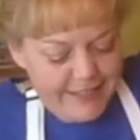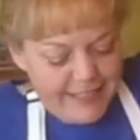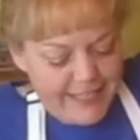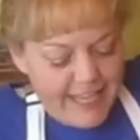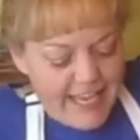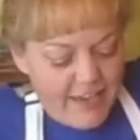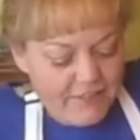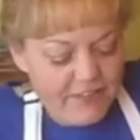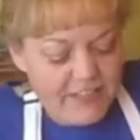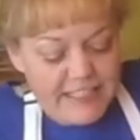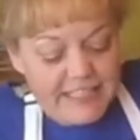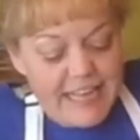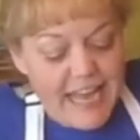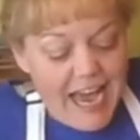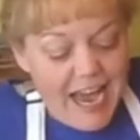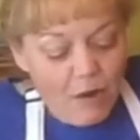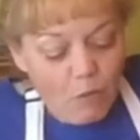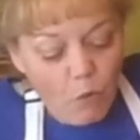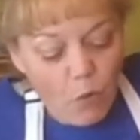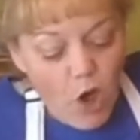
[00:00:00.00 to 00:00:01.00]
If he's
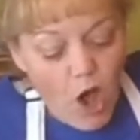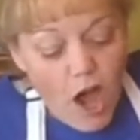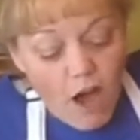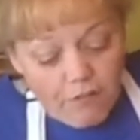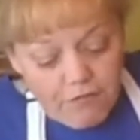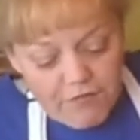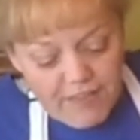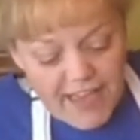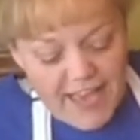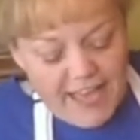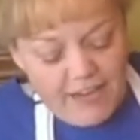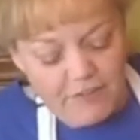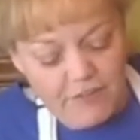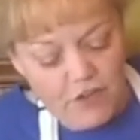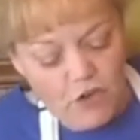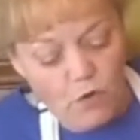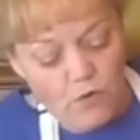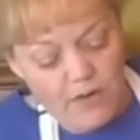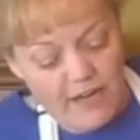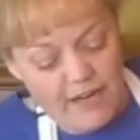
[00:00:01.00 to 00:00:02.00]
not raw fed, if you
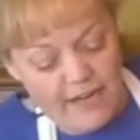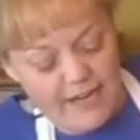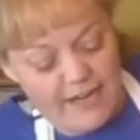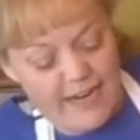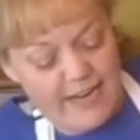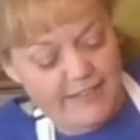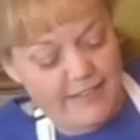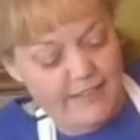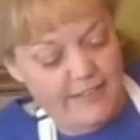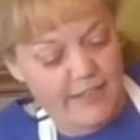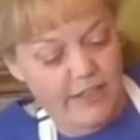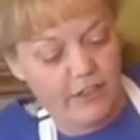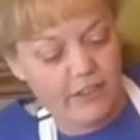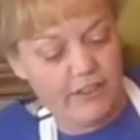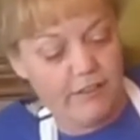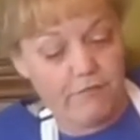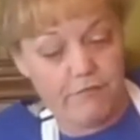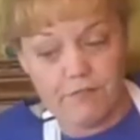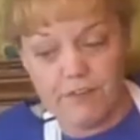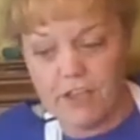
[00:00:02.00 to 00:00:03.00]
don't necessarily
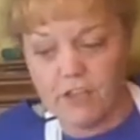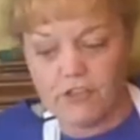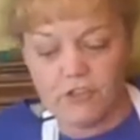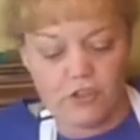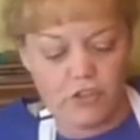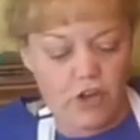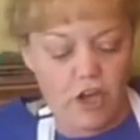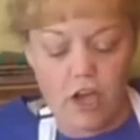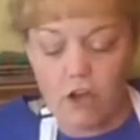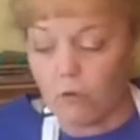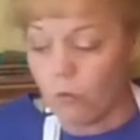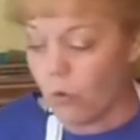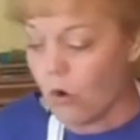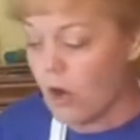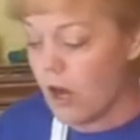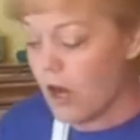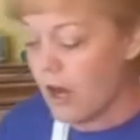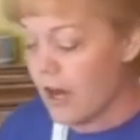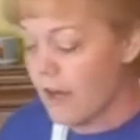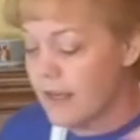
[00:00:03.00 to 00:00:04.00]
feed your dog
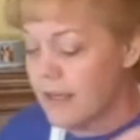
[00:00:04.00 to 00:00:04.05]
raw,